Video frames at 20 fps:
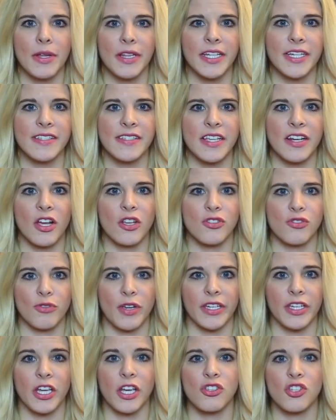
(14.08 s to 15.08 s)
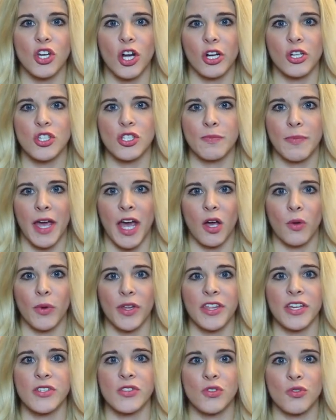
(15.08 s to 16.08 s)
Police in Australia charged Pell
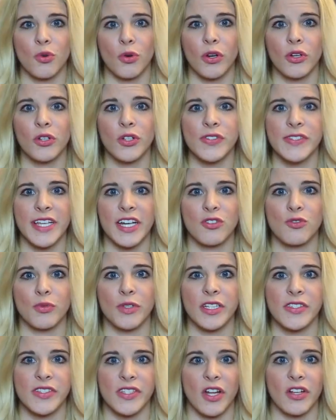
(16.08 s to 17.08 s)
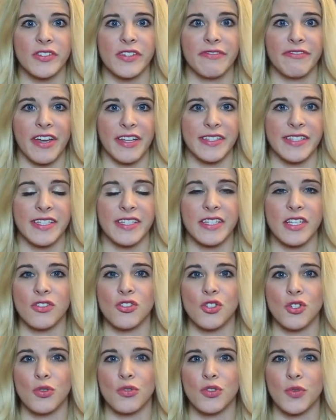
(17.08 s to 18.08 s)
with historical sexual assault offenses
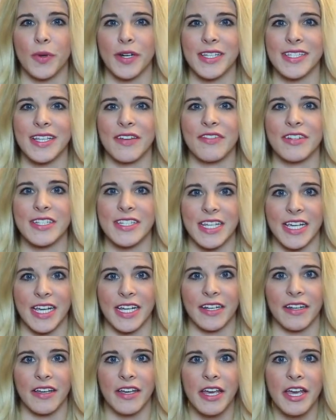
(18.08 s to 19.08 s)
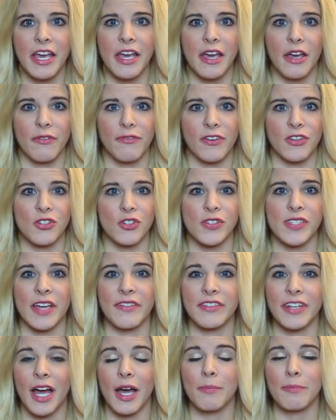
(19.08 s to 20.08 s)
in June 2017. Officials
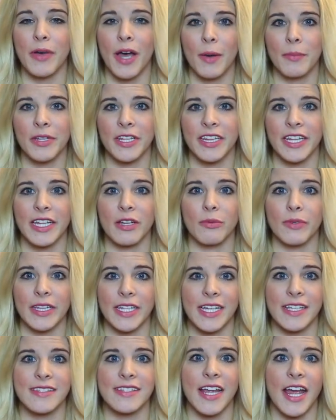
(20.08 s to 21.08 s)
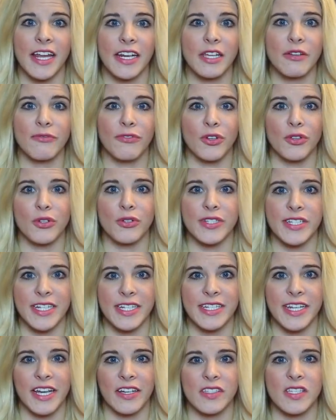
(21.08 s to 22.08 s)
have not publicly released any further
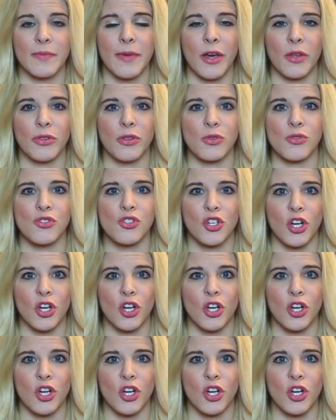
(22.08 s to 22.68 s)
details about those